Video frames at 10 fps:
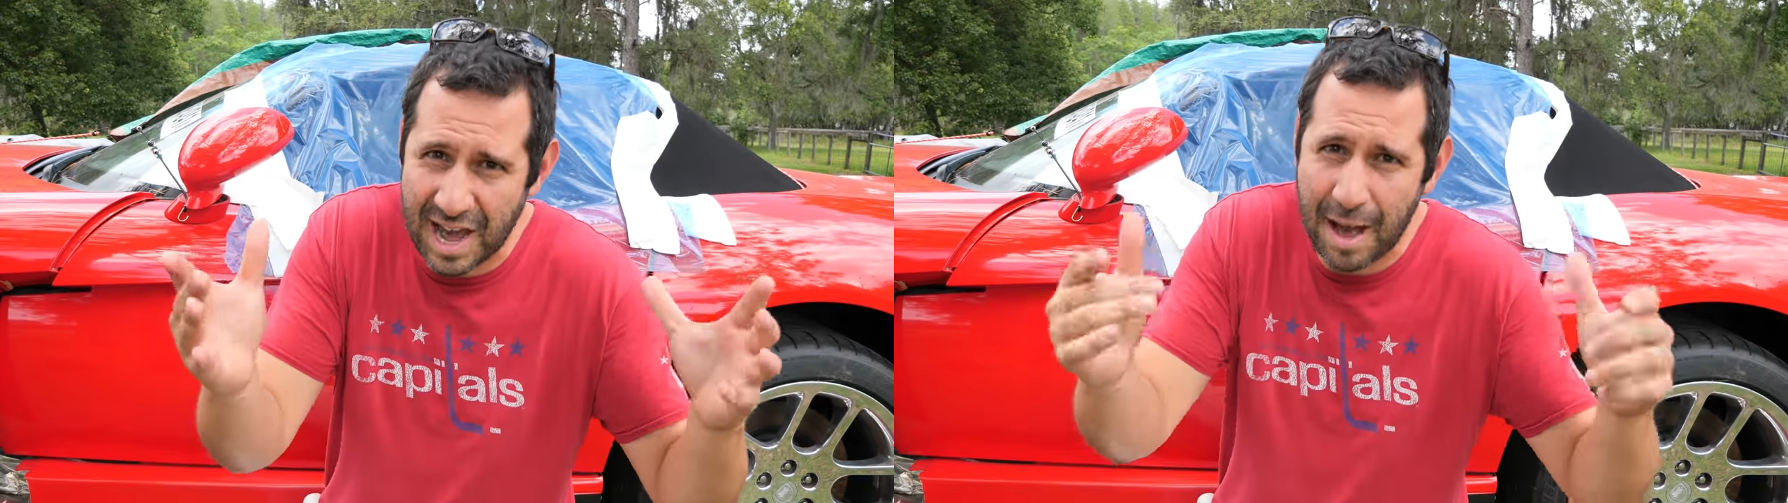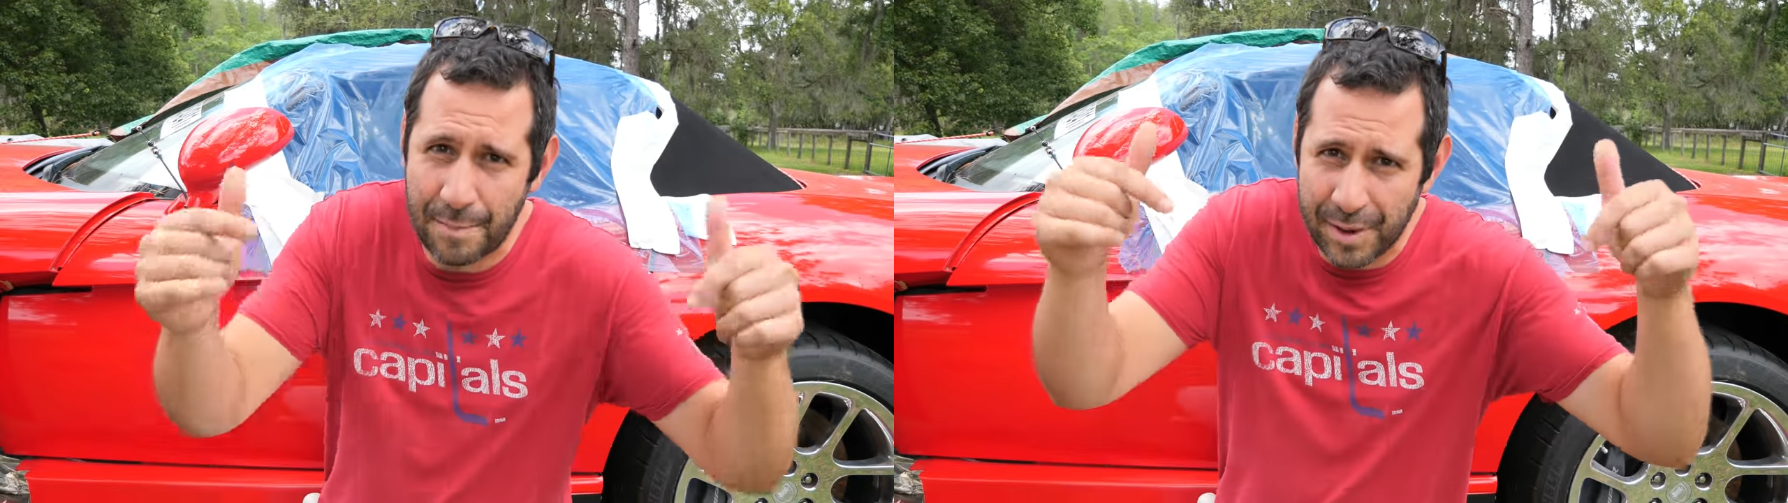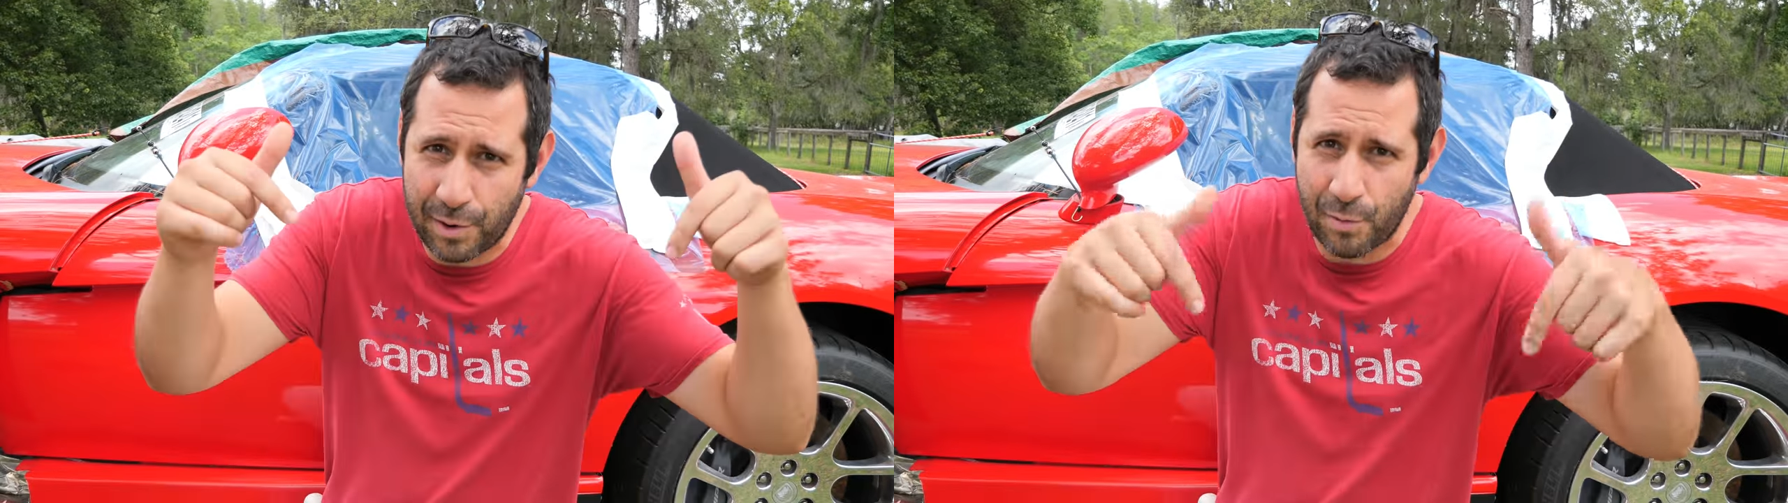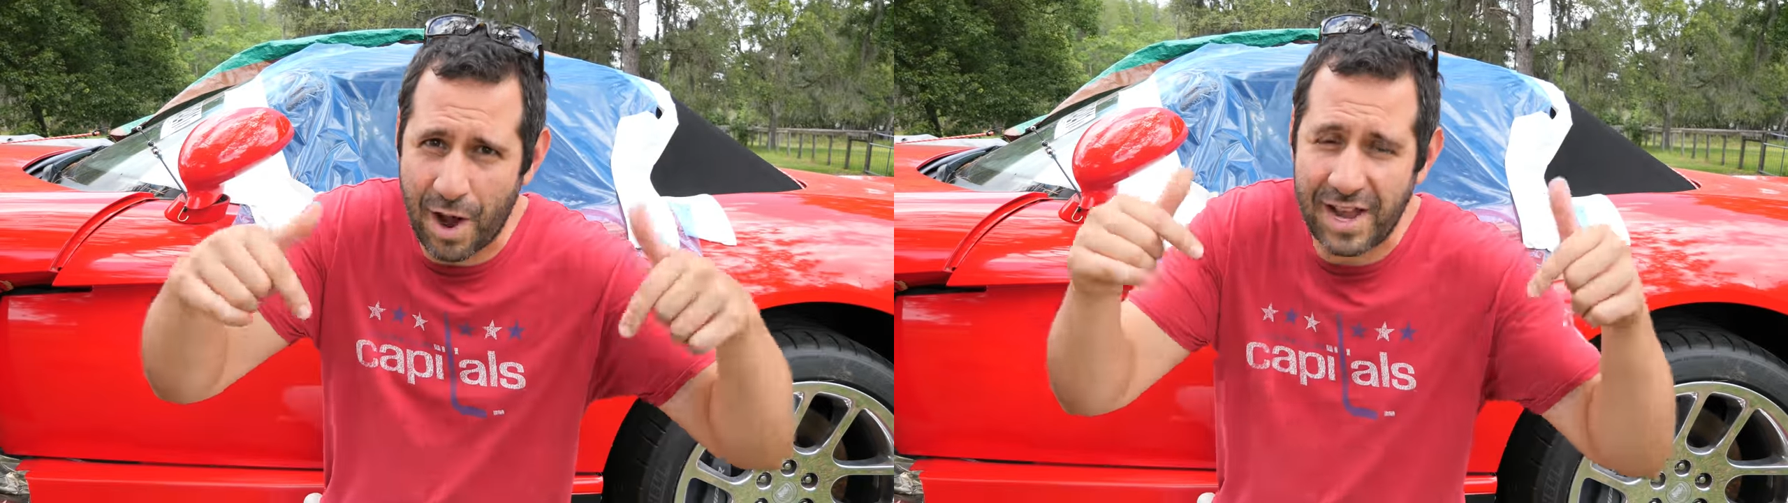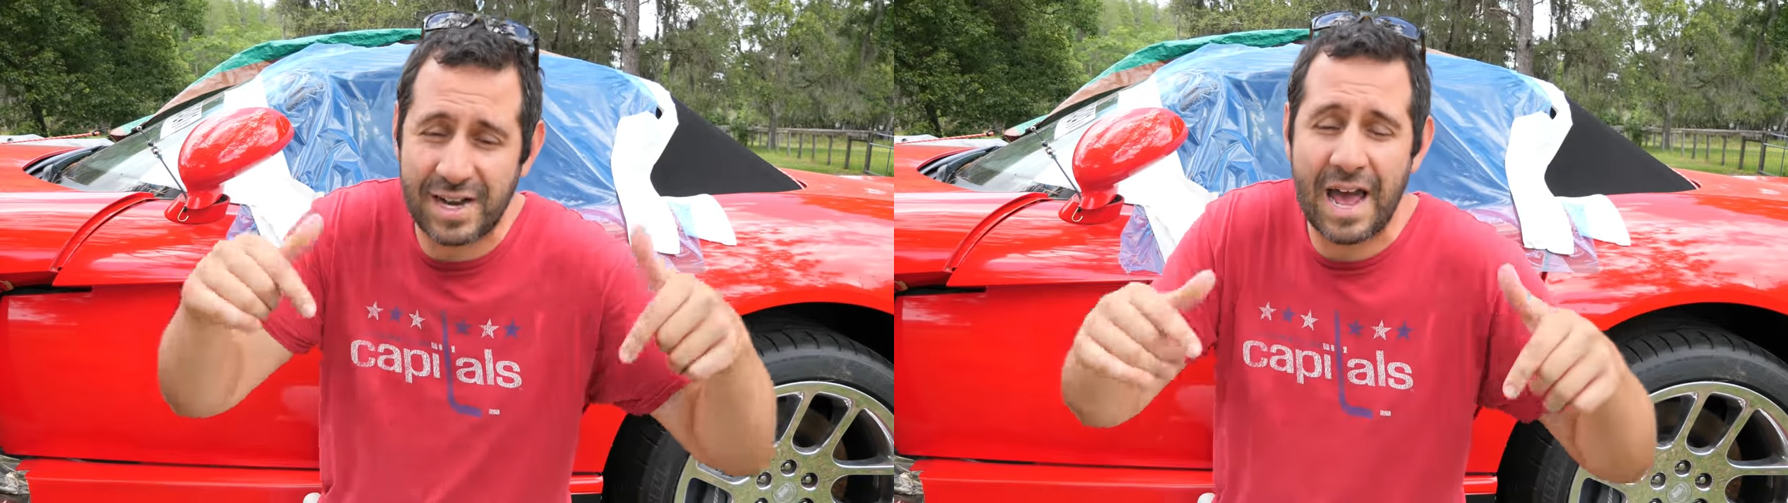topic
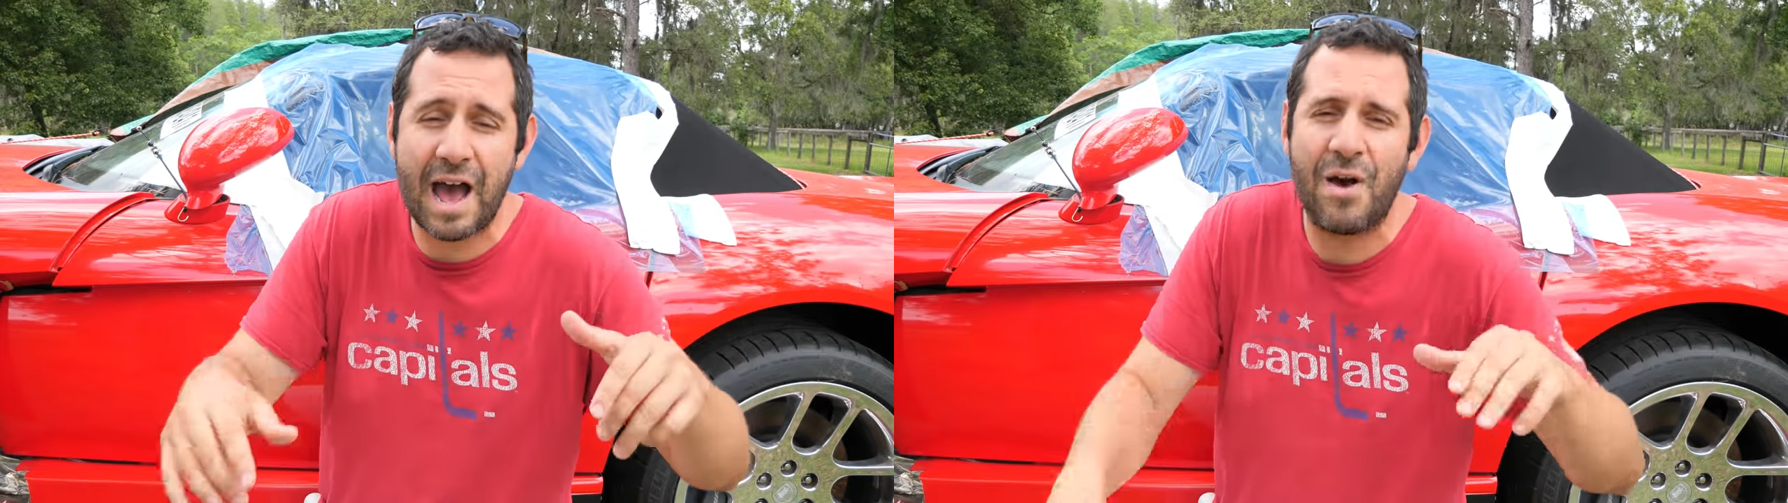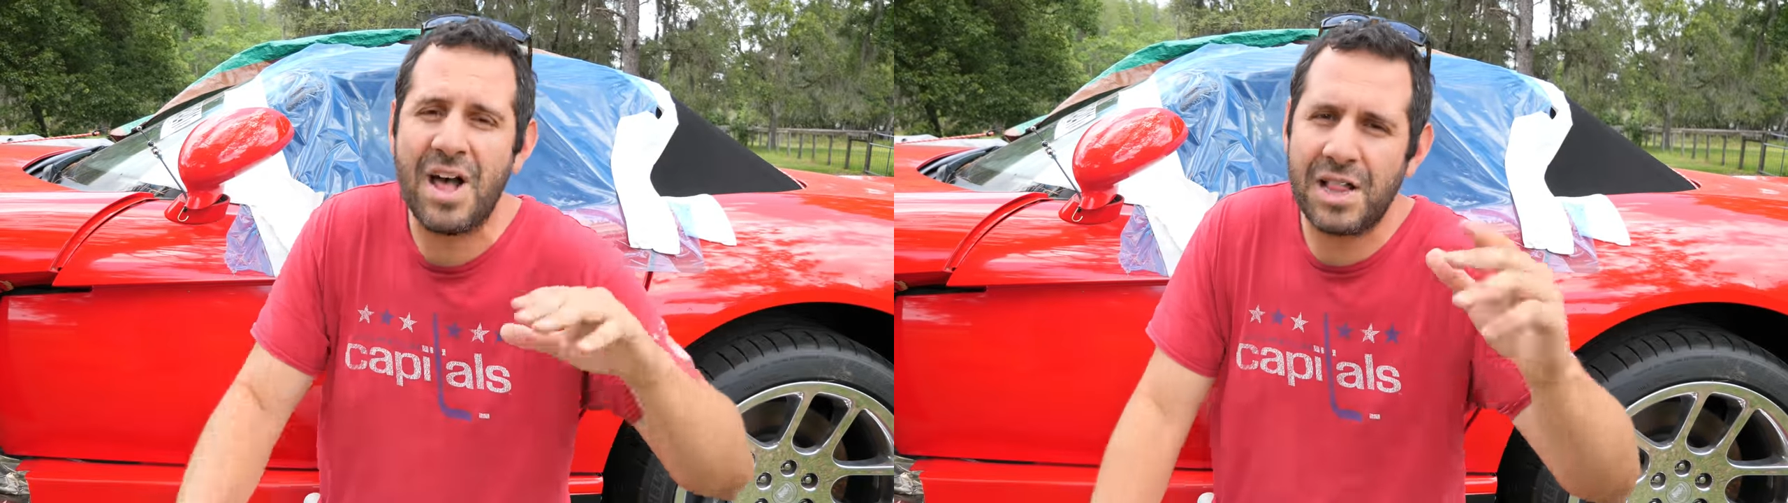right now,